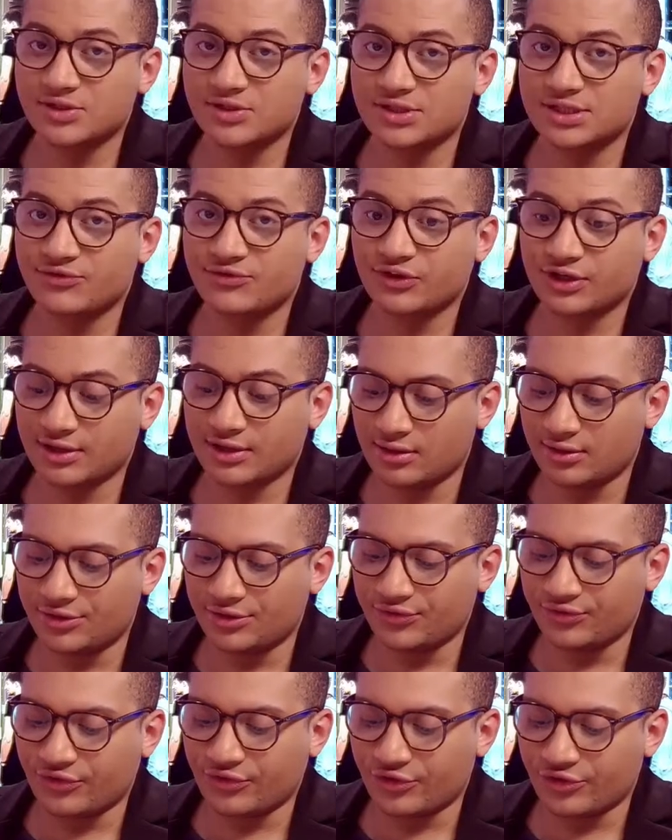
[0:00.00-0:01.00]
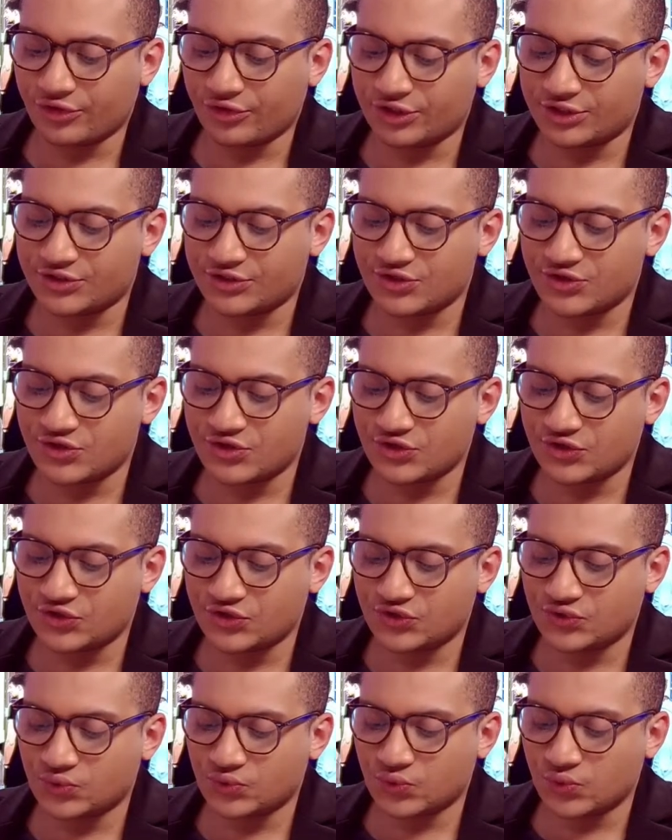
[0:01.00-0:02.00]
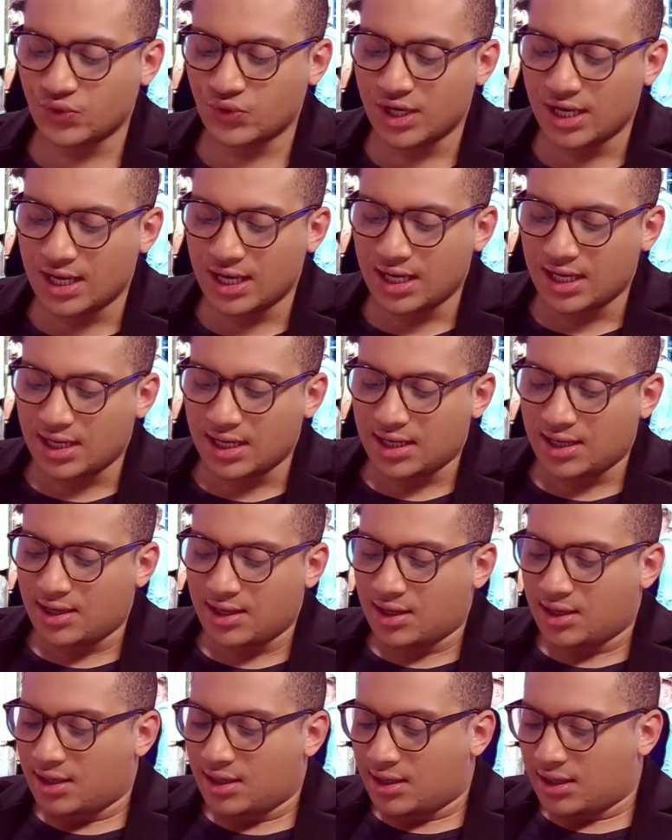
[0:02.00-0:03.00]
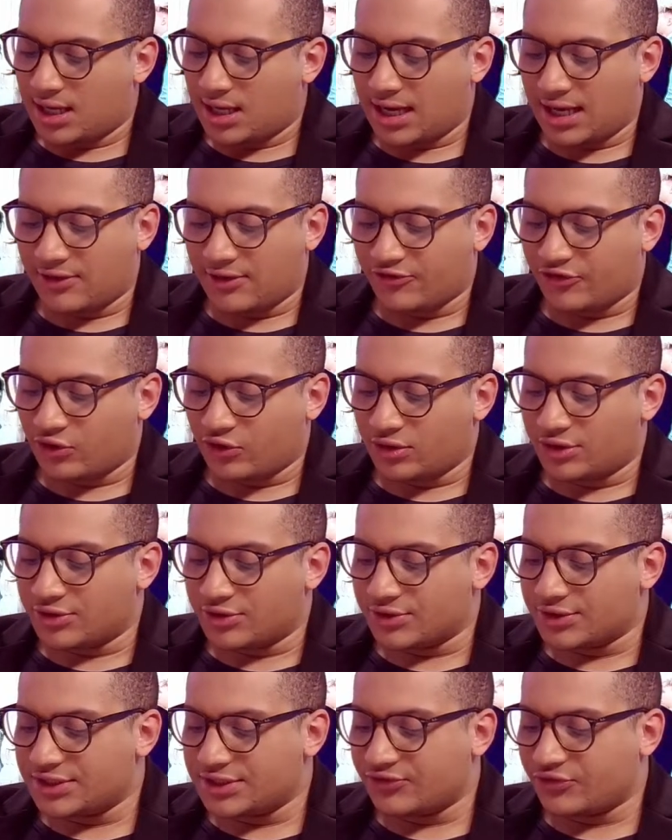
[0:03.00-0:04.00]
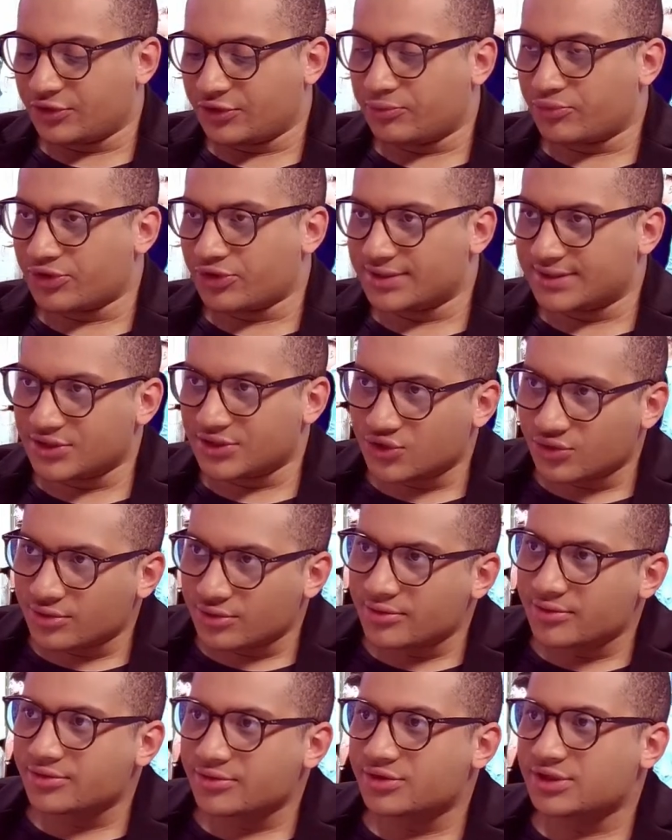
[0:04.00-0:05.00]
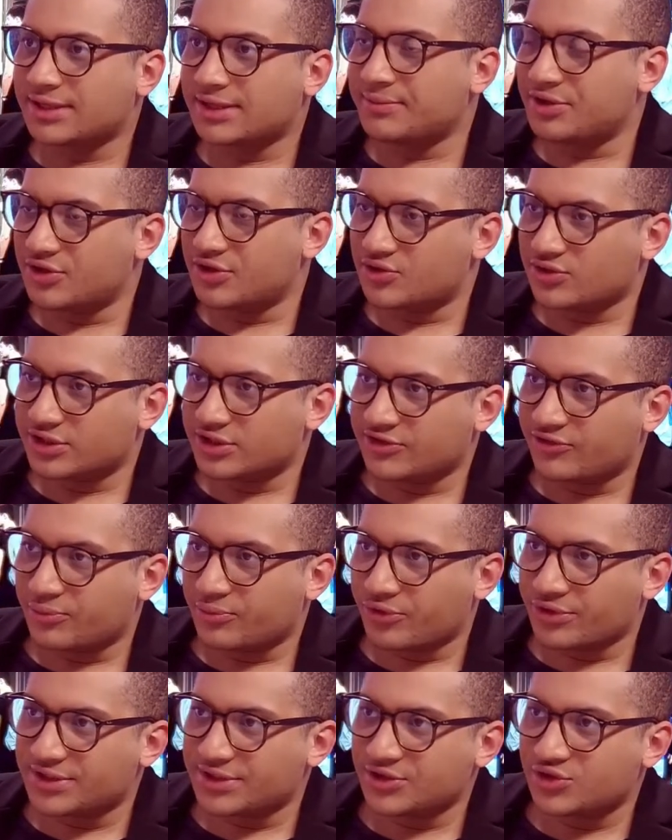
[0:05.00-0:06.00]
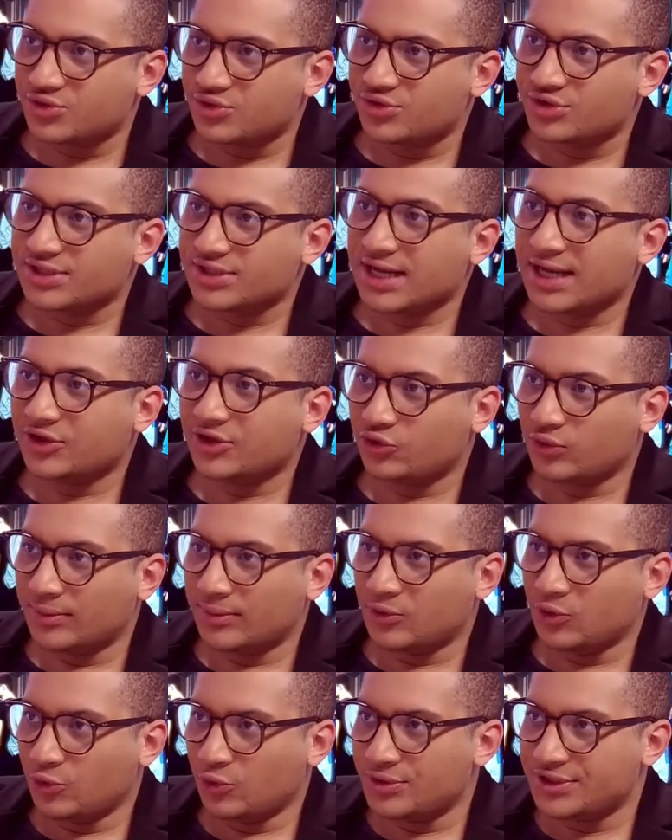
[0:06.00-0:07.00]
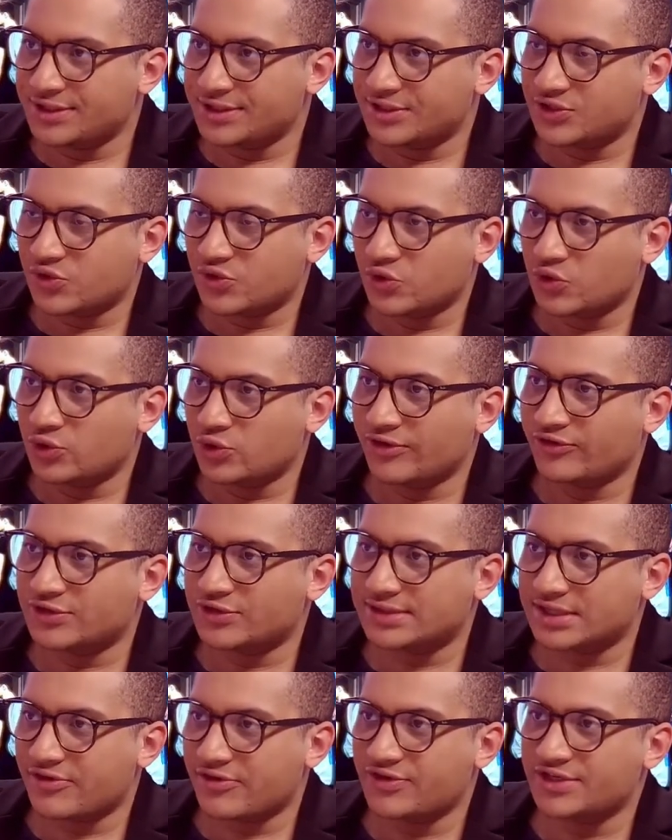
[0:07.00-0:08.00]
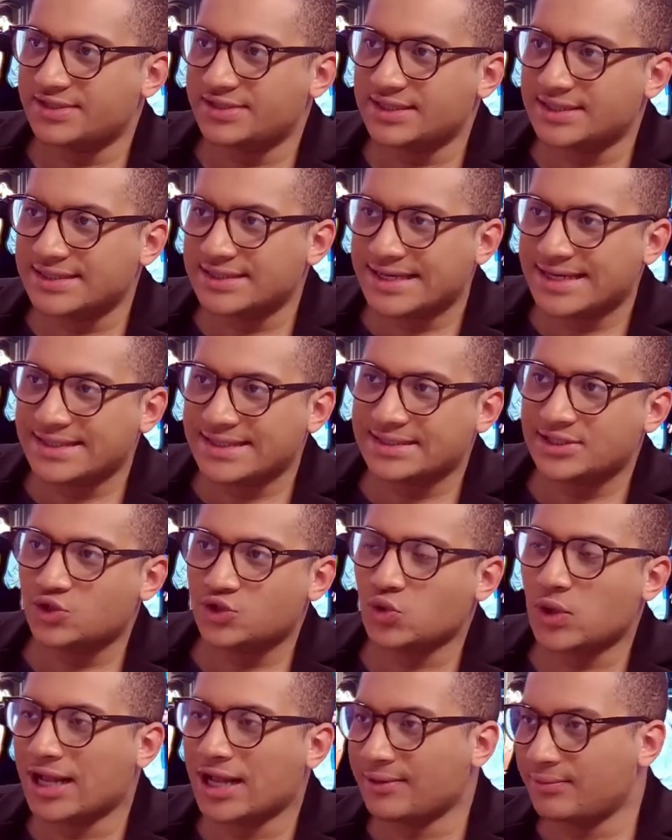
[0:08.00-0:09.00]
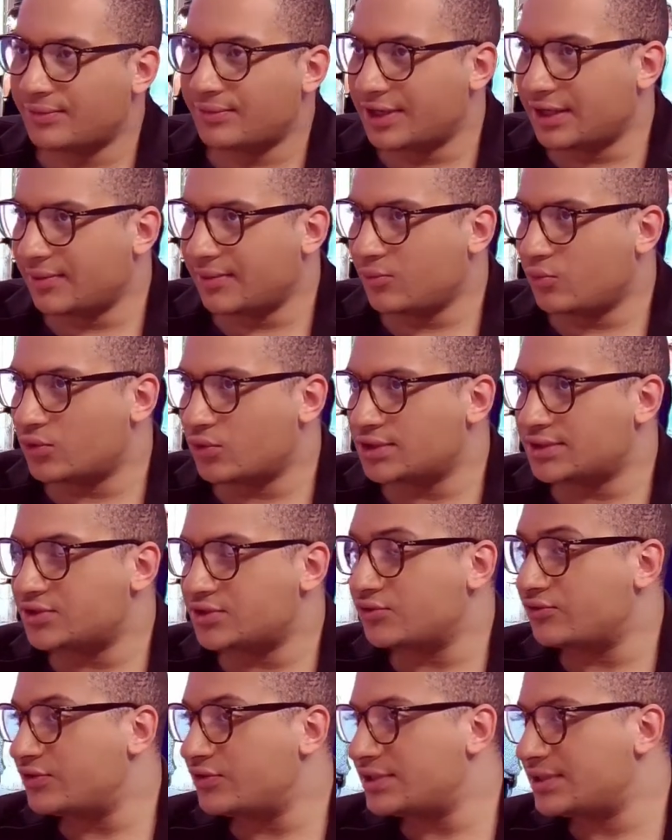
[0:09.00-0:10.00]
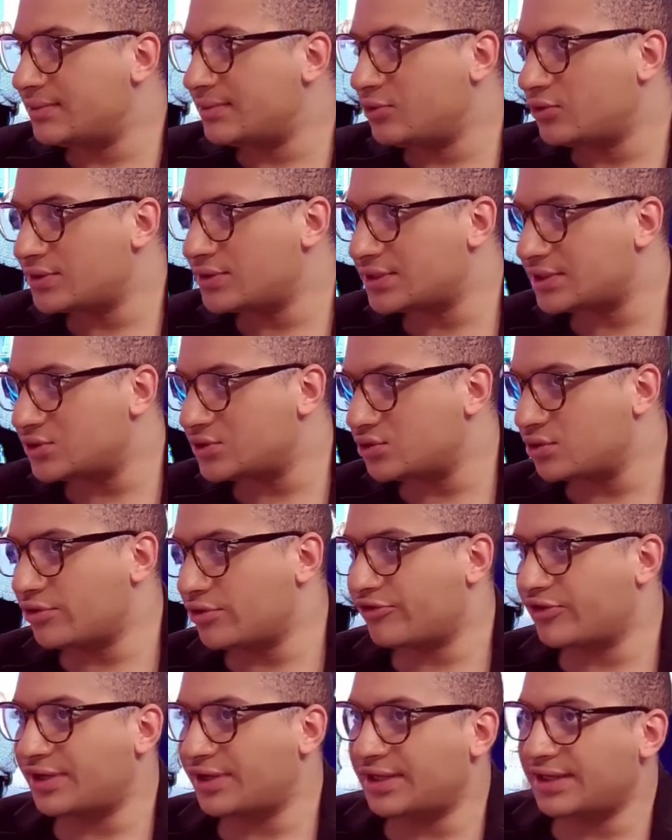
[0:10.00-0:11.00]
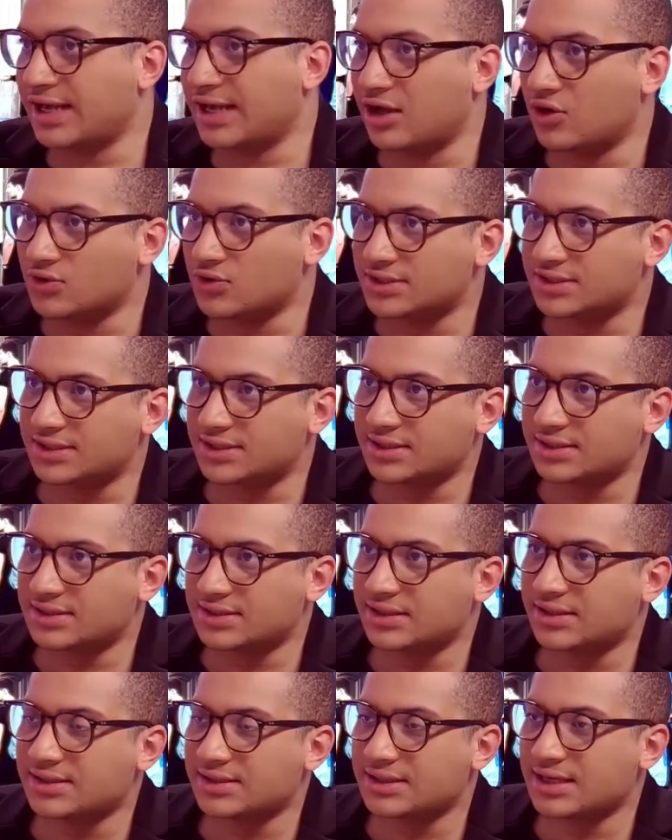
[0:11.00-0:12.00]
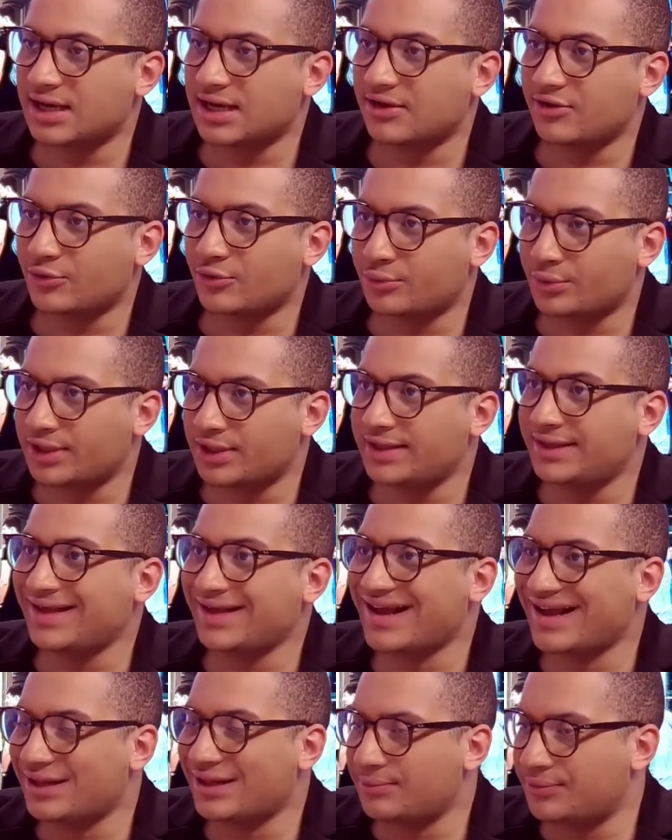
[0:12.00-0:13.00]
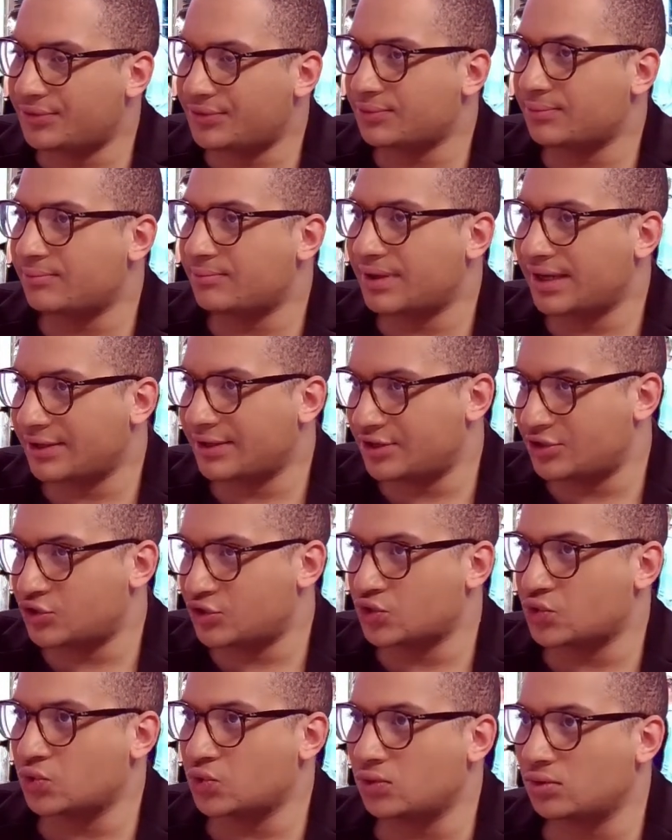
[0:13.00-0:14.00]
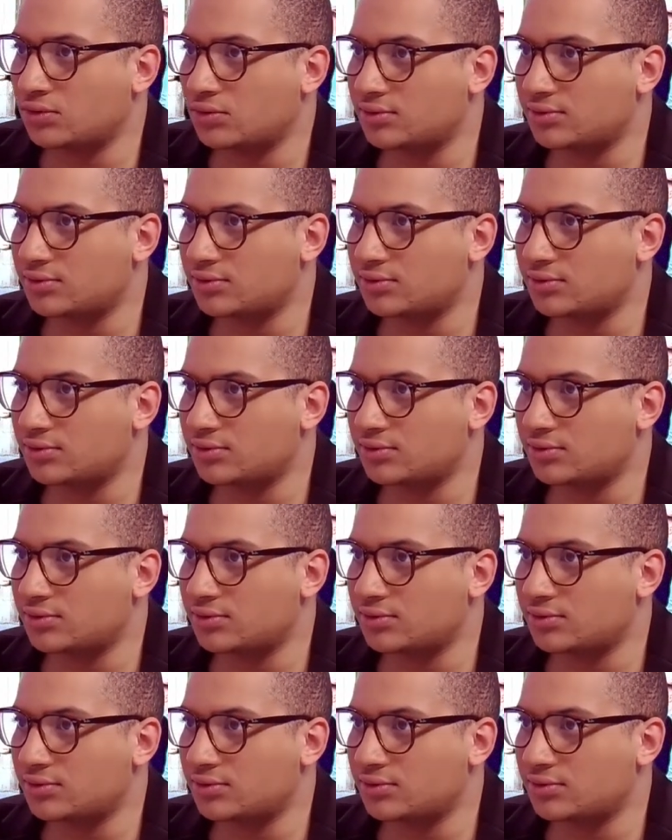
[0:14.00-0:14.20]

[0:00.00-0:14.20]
difficult for the students to have all the different procedures, administrative procedures. At the emlyon Business School, you have a service dedicated to help them with the visa procedure, finding housing. They are really helped by the school.